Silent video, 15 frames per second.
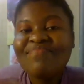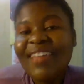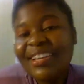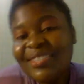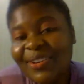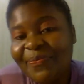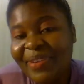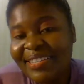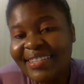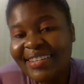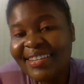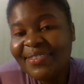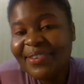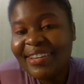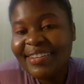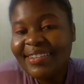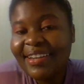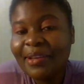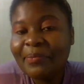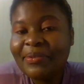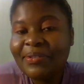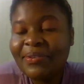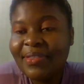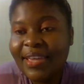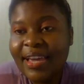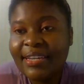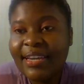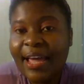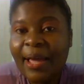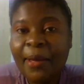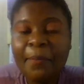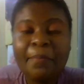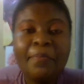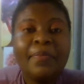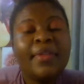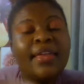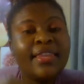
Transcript: so basically, when it comes to that, um,